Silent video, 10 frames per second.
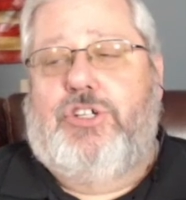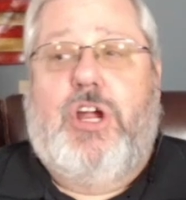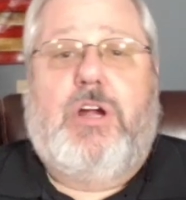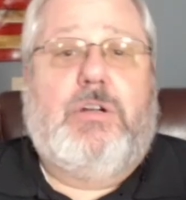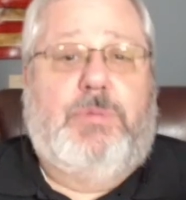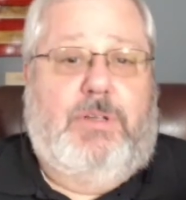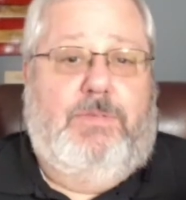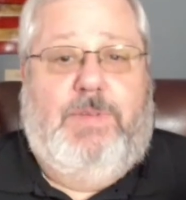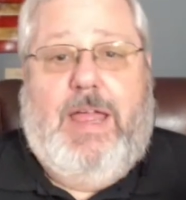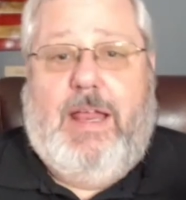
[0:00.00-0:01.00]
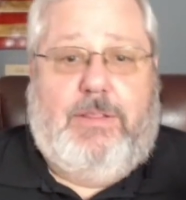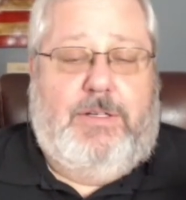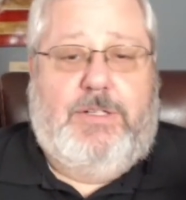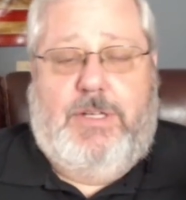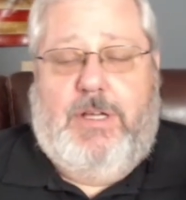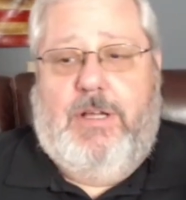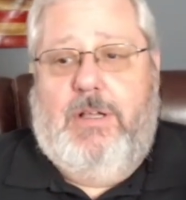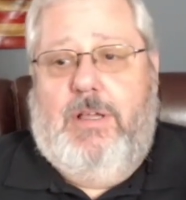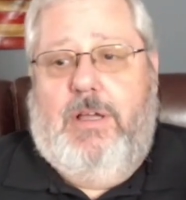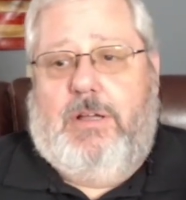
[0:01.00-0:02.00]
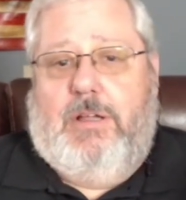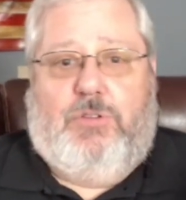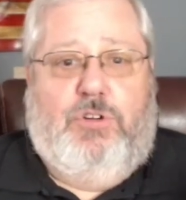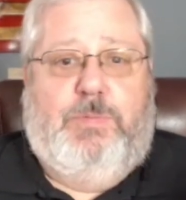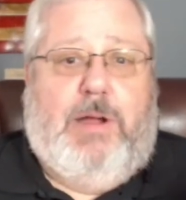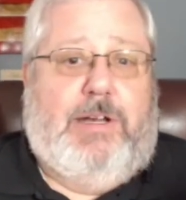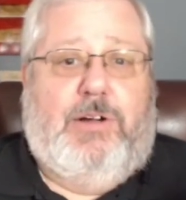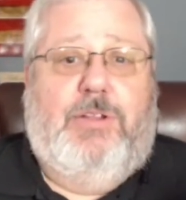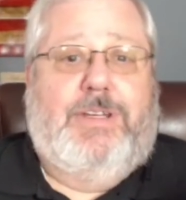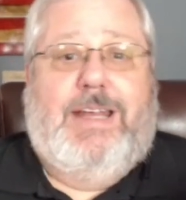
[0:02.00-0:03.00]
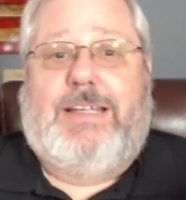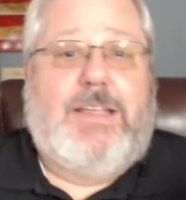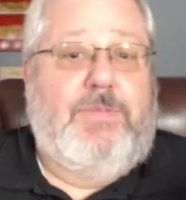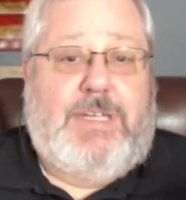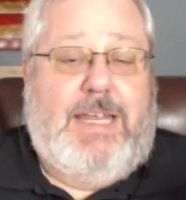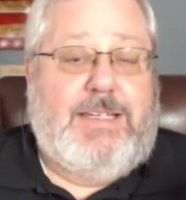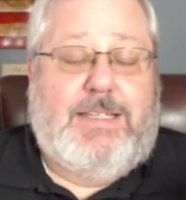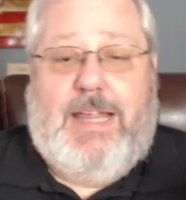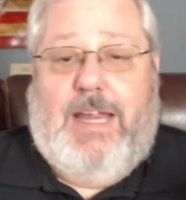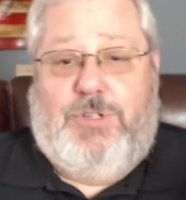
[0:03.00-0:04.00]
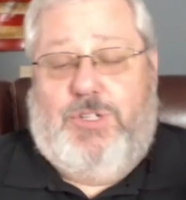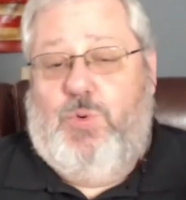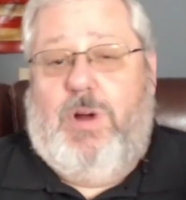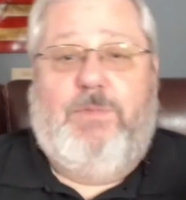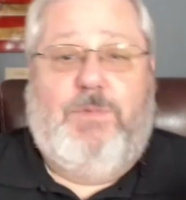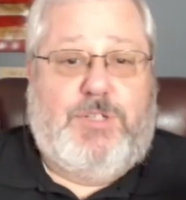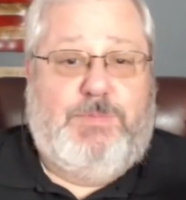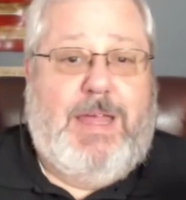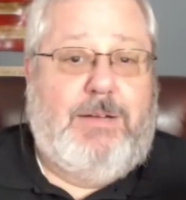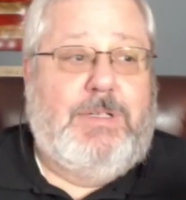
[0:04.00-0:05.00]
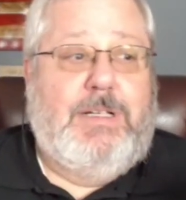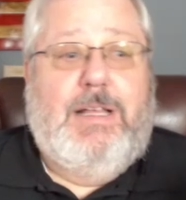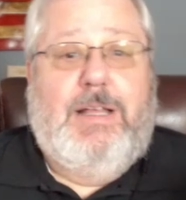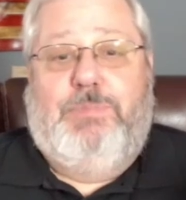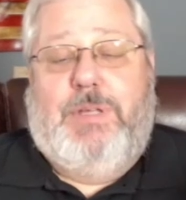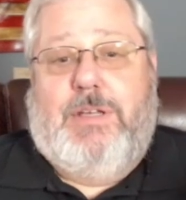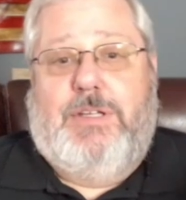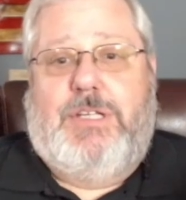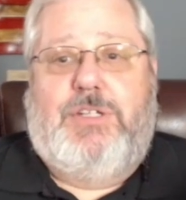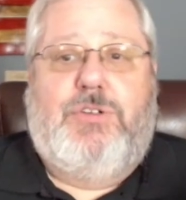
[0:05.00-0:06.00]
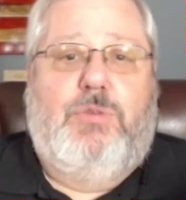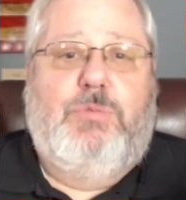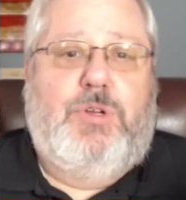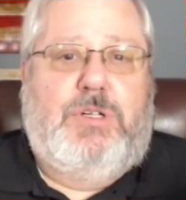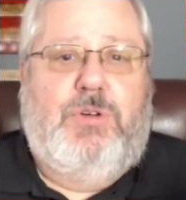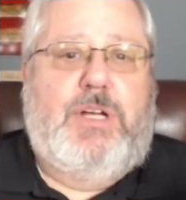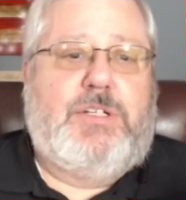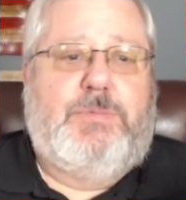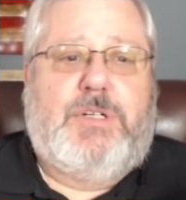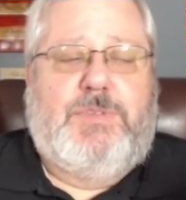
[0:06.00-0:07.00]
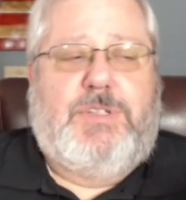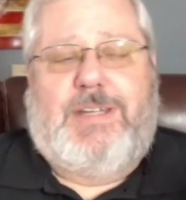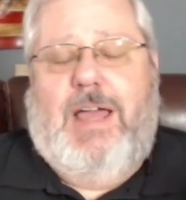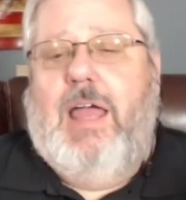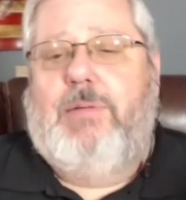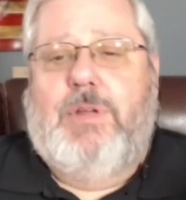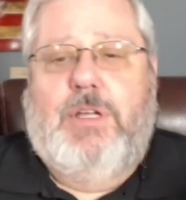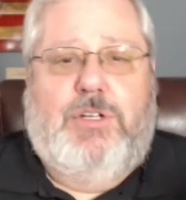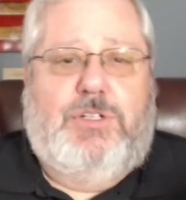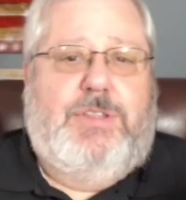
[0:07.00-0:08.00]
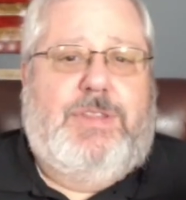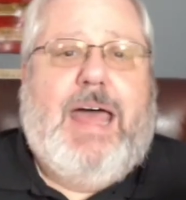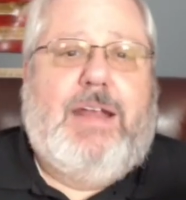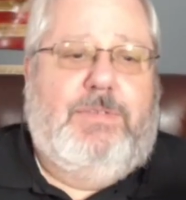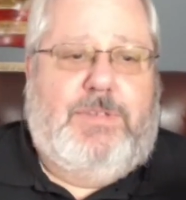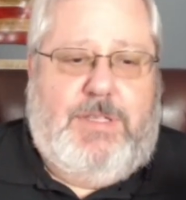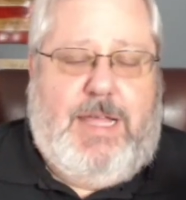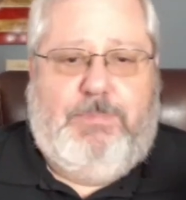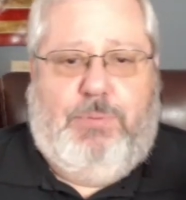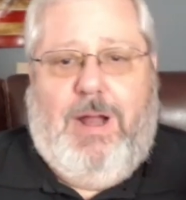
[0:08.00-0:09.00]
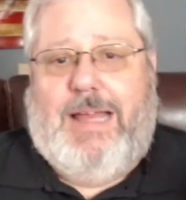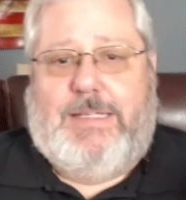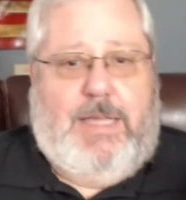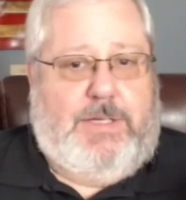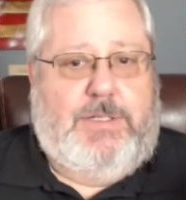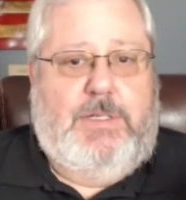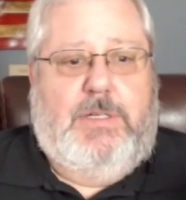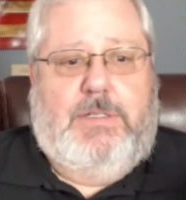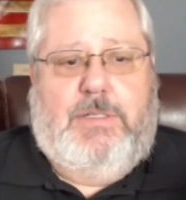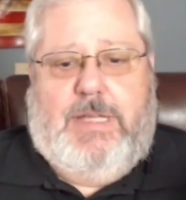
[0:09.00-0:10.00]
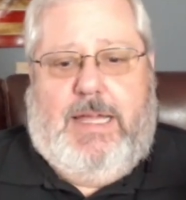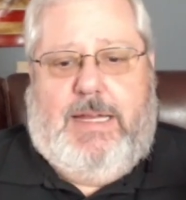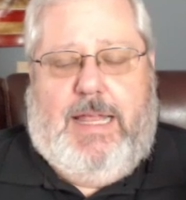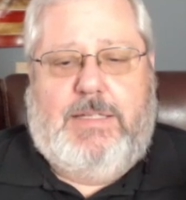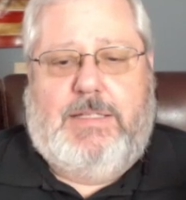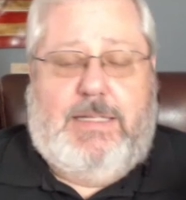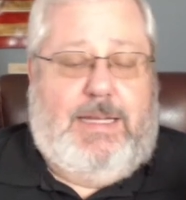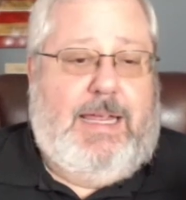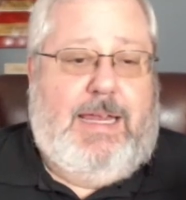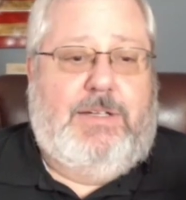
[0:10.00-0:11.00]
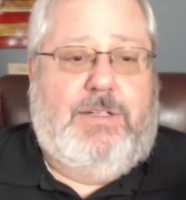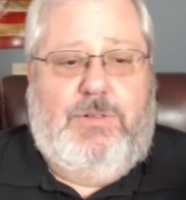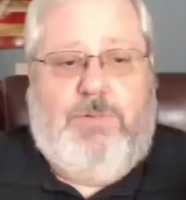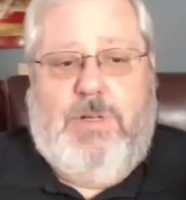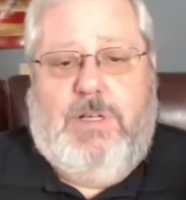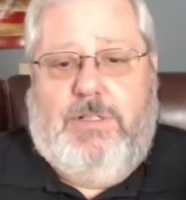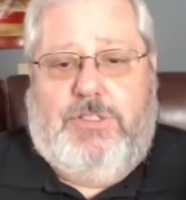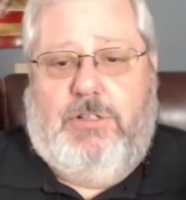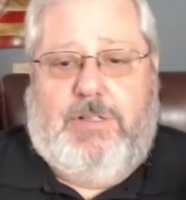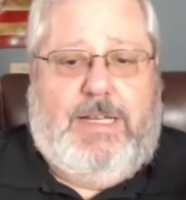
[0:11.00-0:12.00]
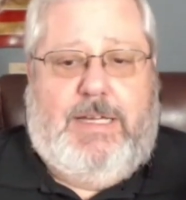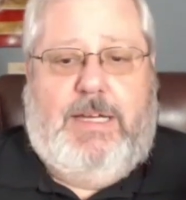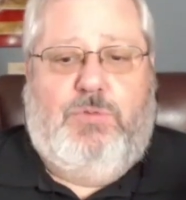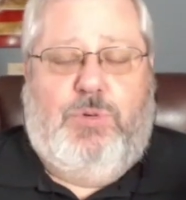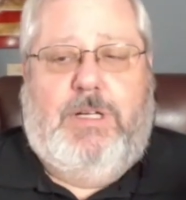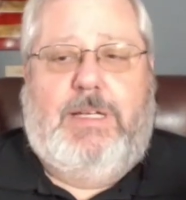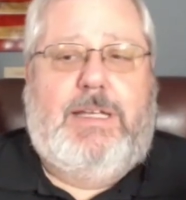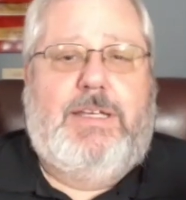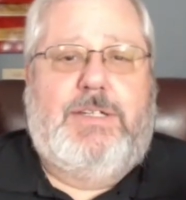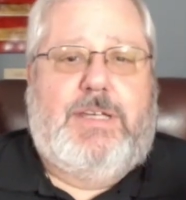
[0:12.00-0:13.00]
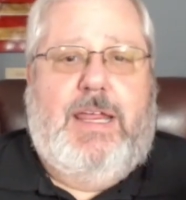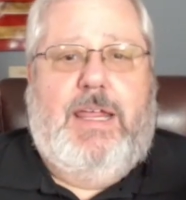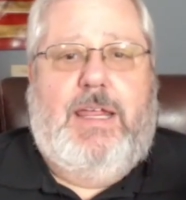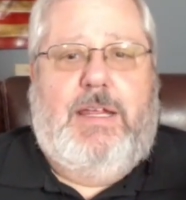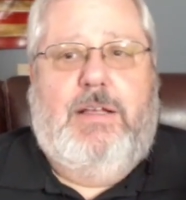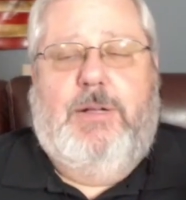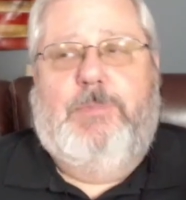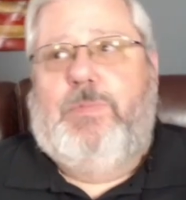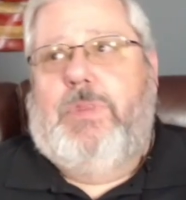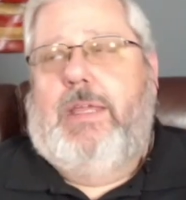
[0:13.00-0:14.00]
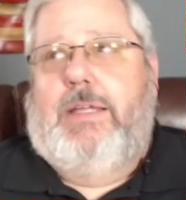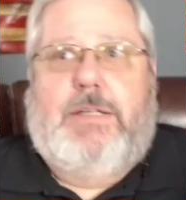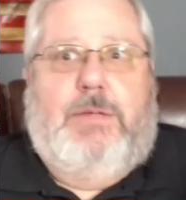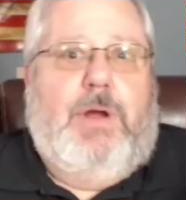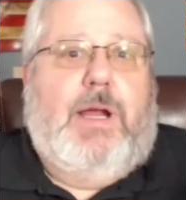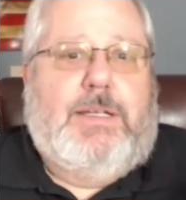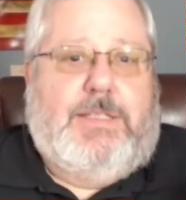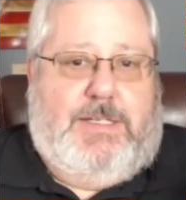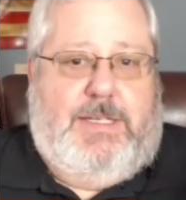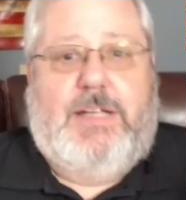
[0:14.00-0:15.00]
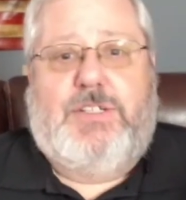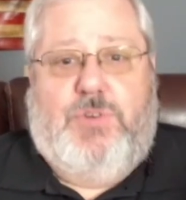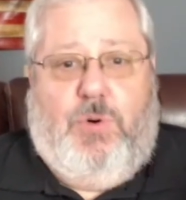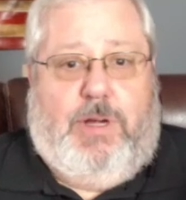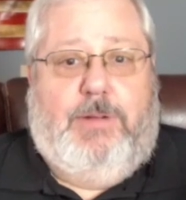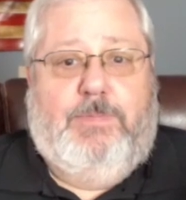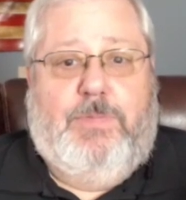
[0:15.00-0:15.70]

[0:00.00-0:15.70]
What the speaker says: charitable event. There's a group out here called the 917 Society, which is where I first met him, because he donates so much of his time to that process, to that entity, and to children. It really is it's an American success story.